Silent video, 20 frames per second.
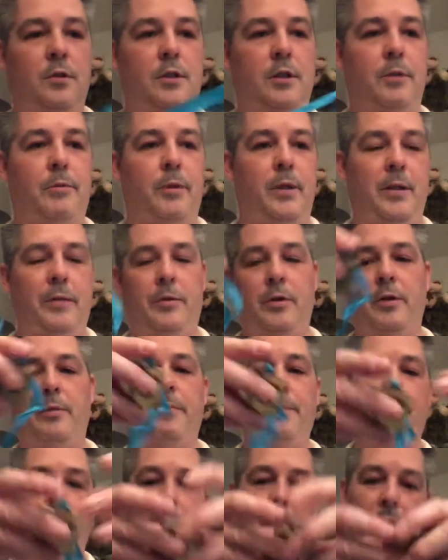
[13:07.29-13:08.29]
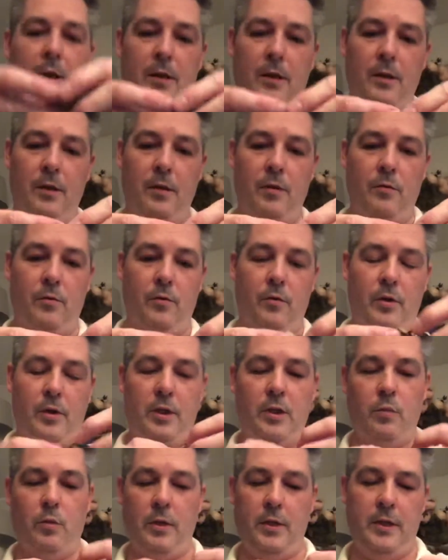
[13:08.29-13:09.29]
Come on, right, we've got
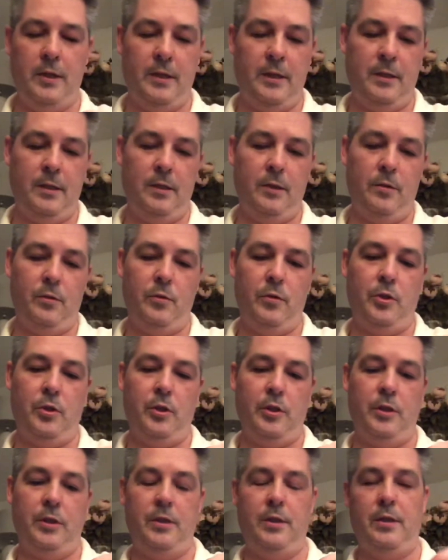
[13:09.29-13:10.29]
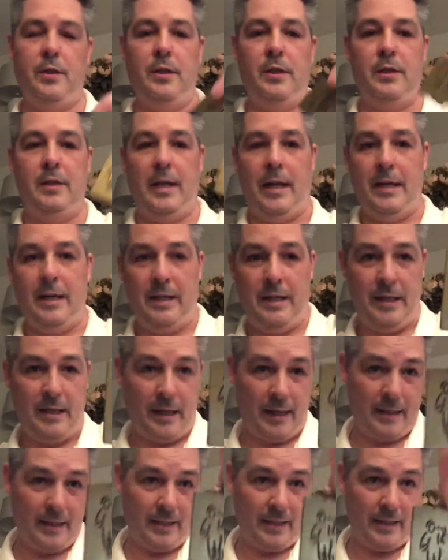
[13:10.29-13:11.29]
this one here, which is the
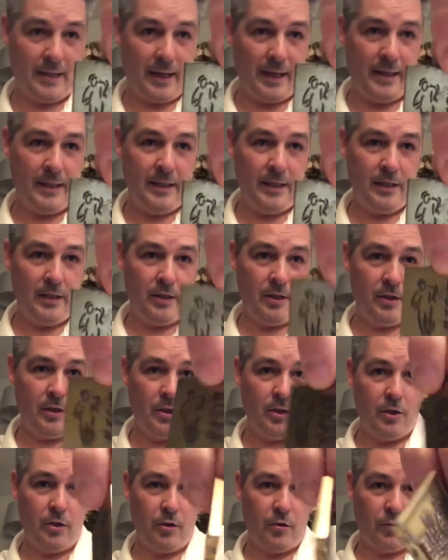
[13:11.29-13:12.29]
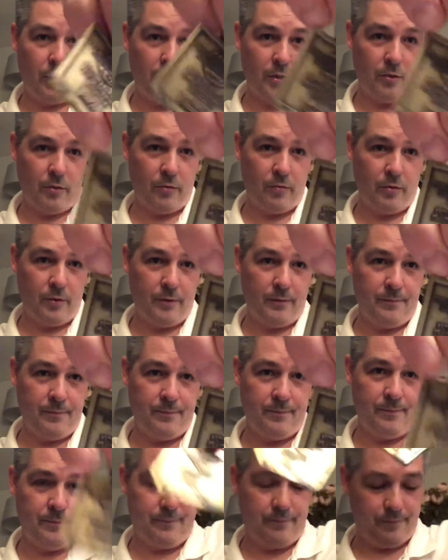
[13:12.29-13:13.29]
1999 Great North Run.
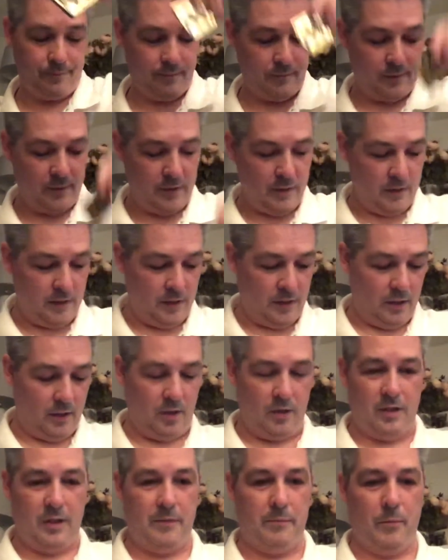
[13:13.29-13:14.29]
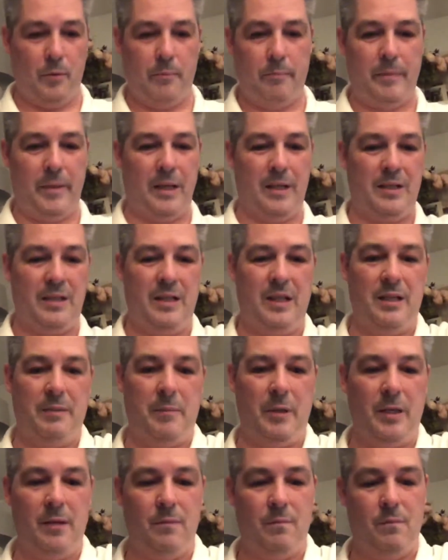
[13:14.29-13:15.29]
But these medals need to
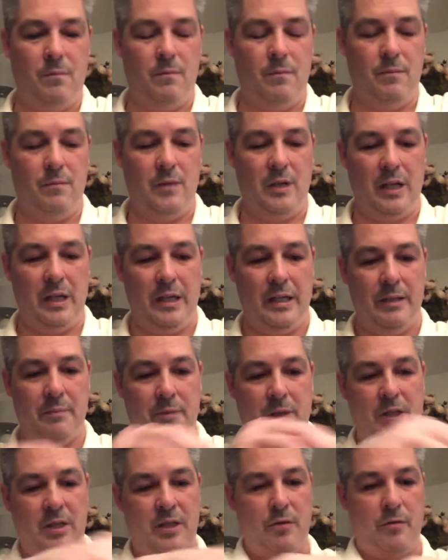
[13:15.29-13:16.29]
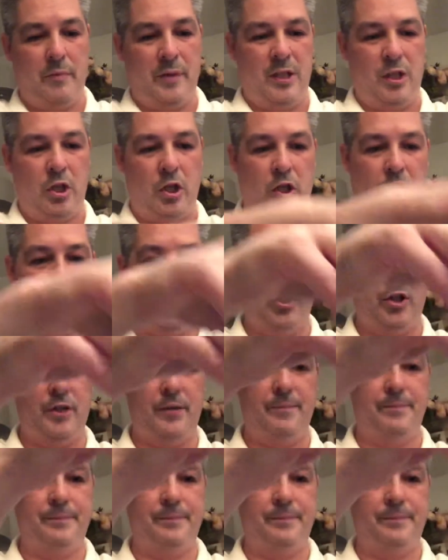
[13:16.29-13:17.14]
be cleaned because they're a bit tarnished.